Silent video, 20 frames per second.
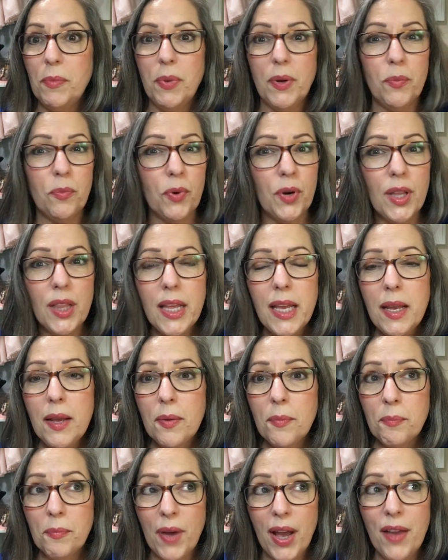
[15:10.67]
but really
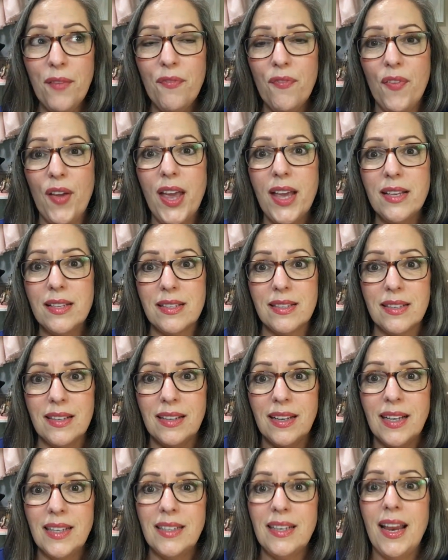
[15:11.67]
my face
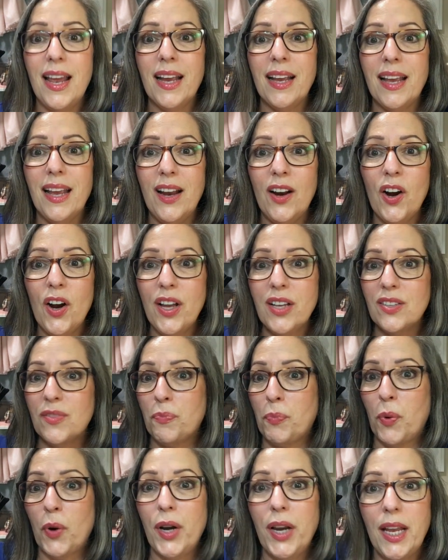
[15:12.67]
and neck area is
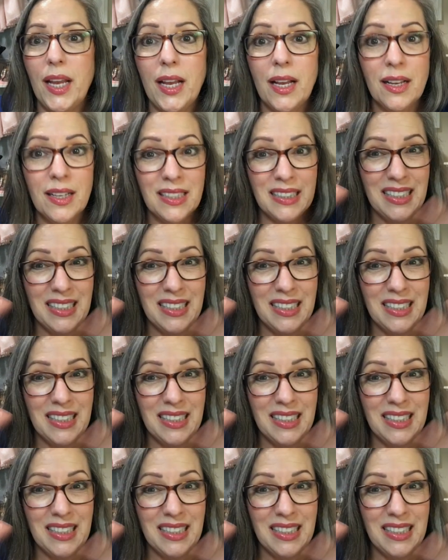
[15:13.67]
pretty,